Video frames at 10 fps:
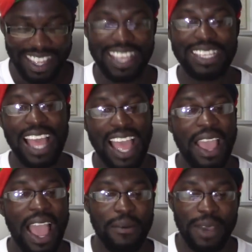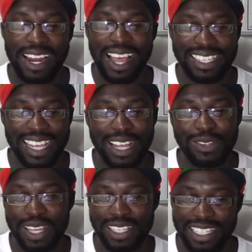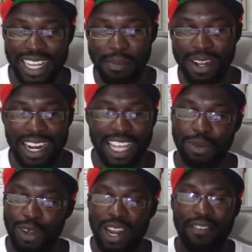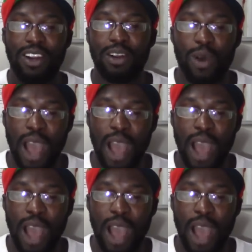Yes, I realize that. That's why it says like middle class, because I have a lot more